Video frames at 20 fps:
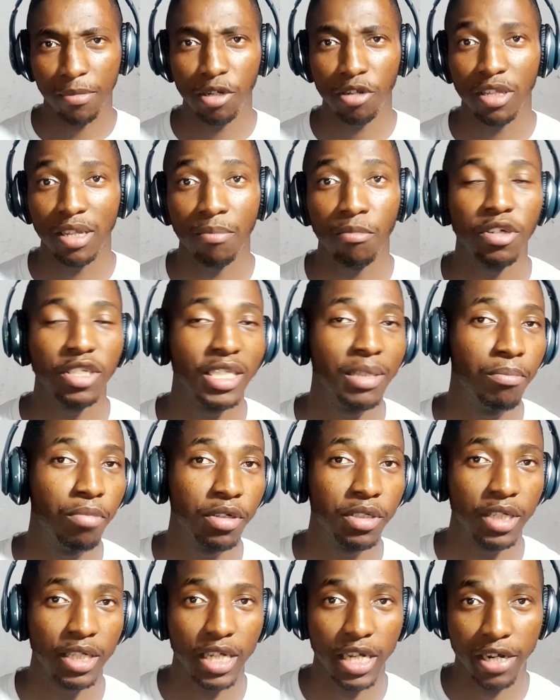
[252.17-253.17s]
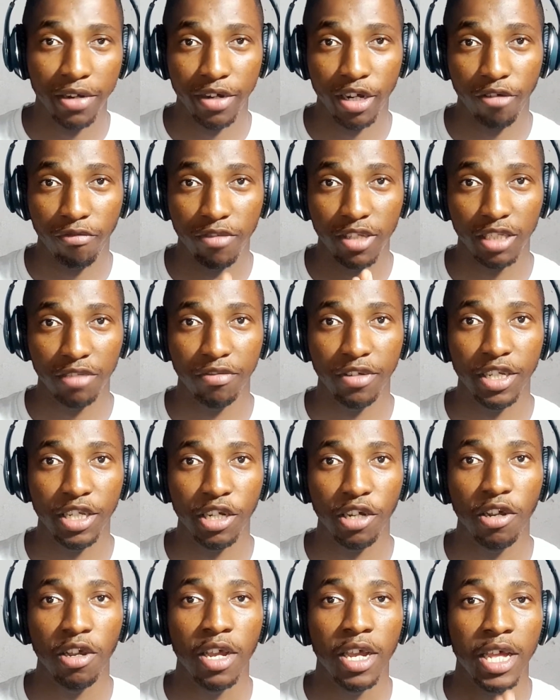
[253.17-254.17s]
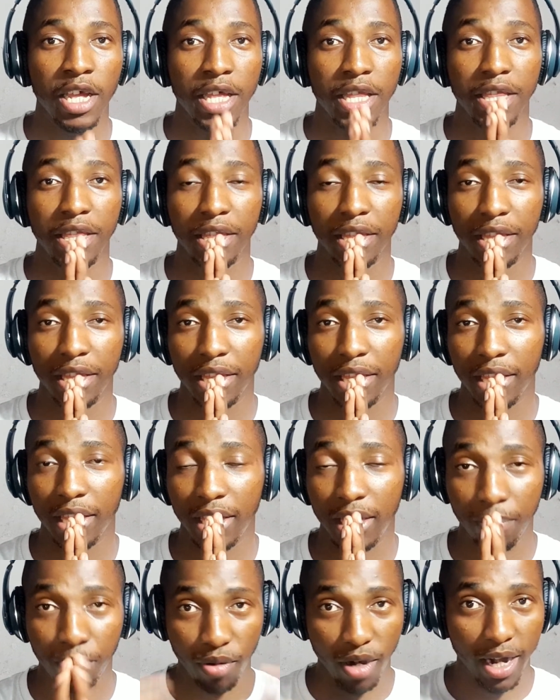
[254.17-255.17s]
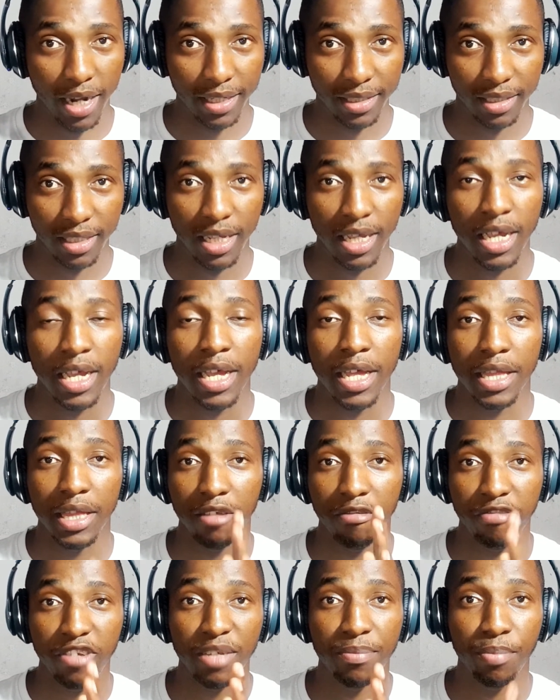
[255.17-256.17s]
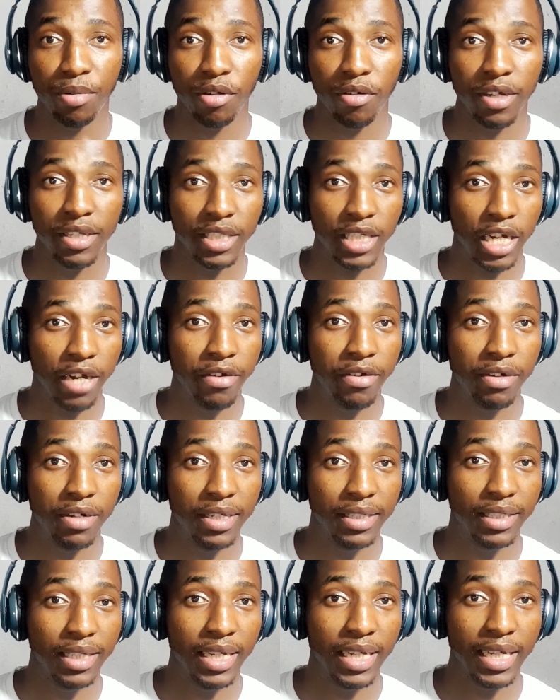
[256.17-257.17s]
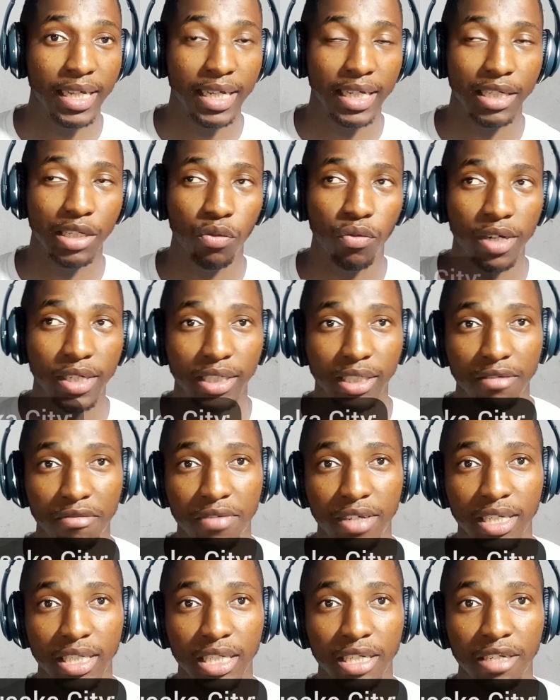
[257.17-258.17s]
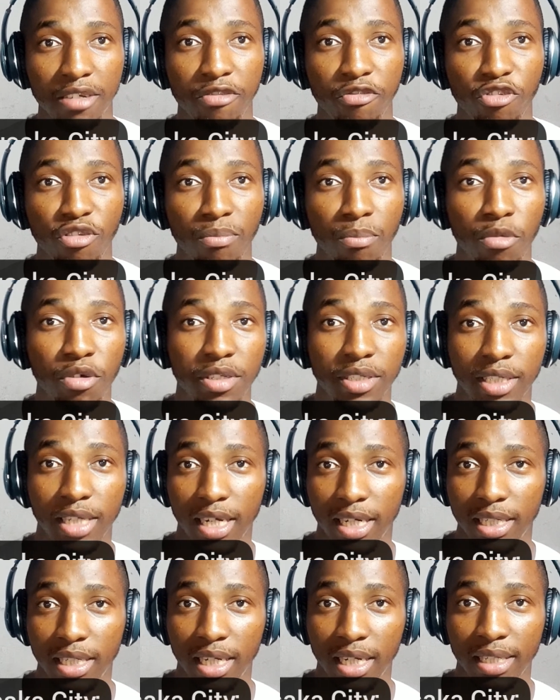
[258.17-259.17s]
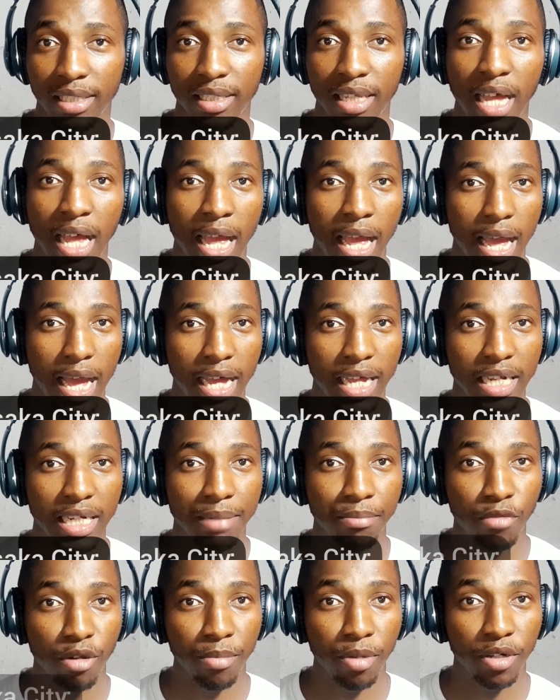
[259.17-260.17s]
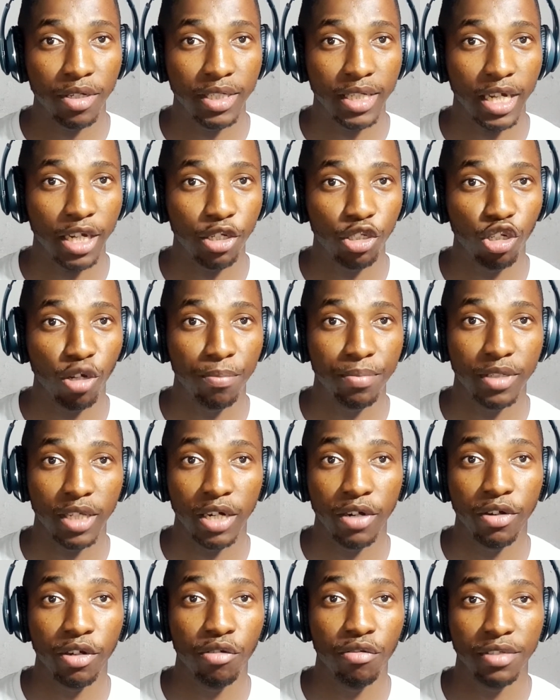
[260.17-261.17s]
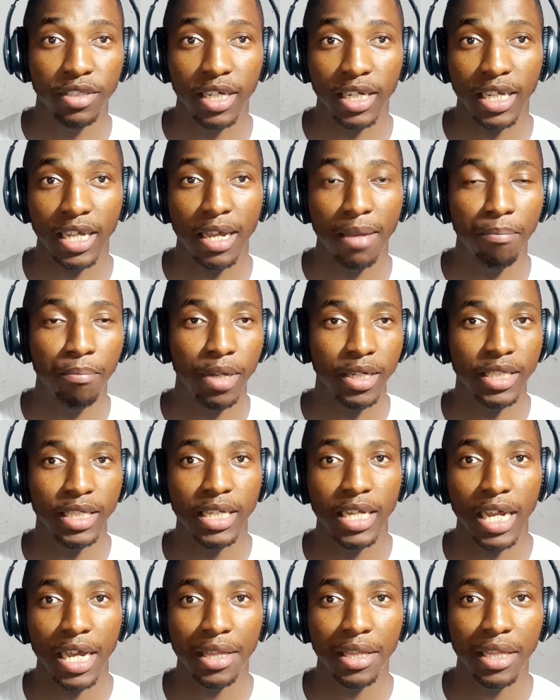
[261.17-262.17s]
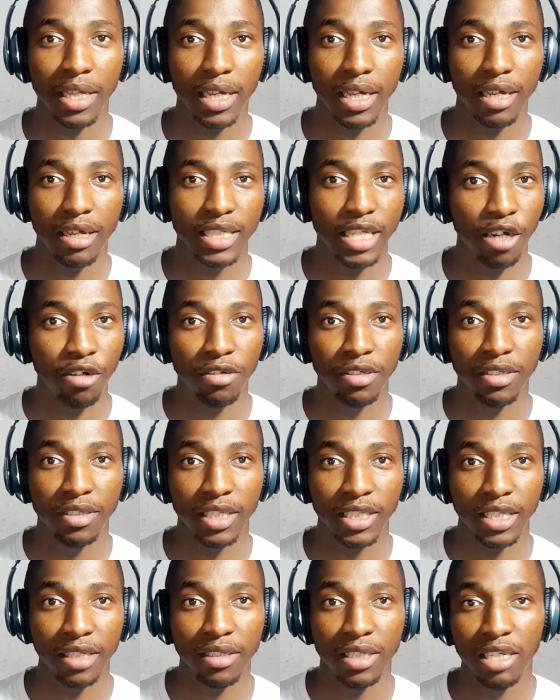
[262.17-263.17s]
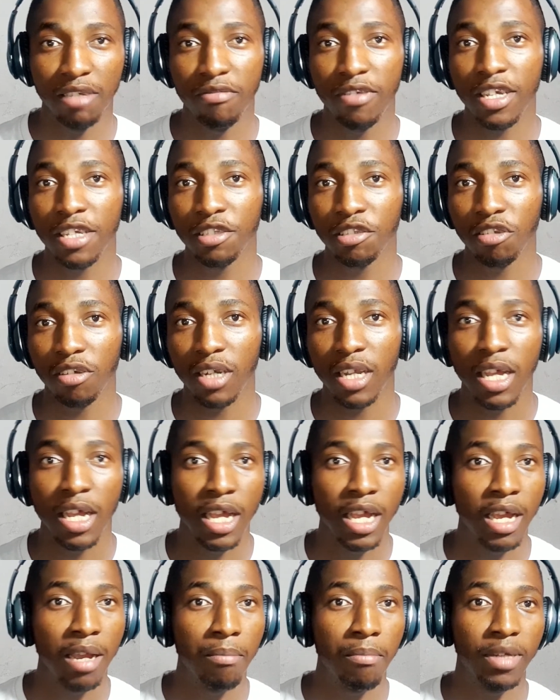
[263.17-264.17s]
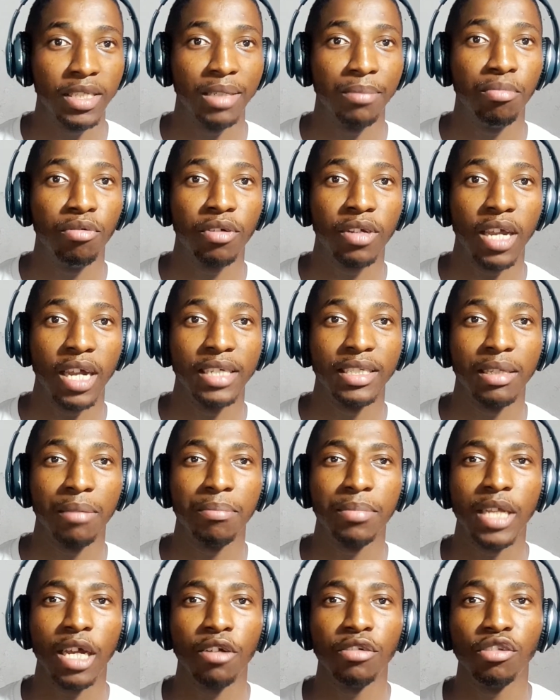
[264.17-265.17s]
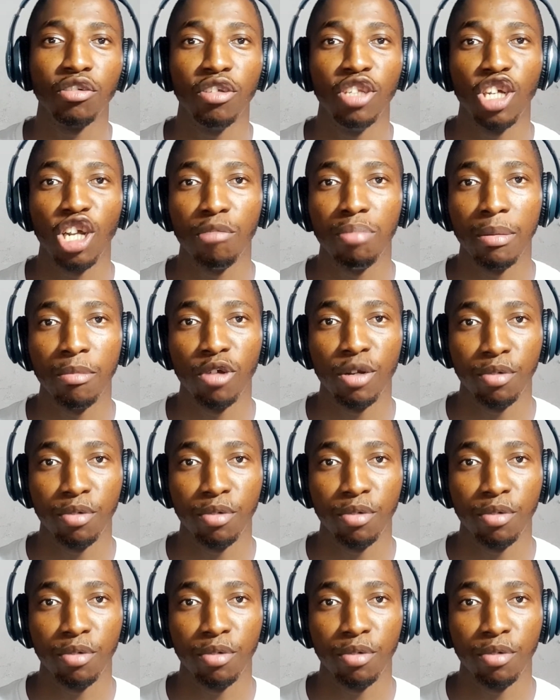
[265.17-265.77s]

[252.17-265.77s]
to the most important area of this video, the price. The Fitpro is currently selling at $170 from most tech dealers and mobile tech shops around Lusaka, but in other towns such as Livingston, Mazabuka, and some towns on the Copperbelt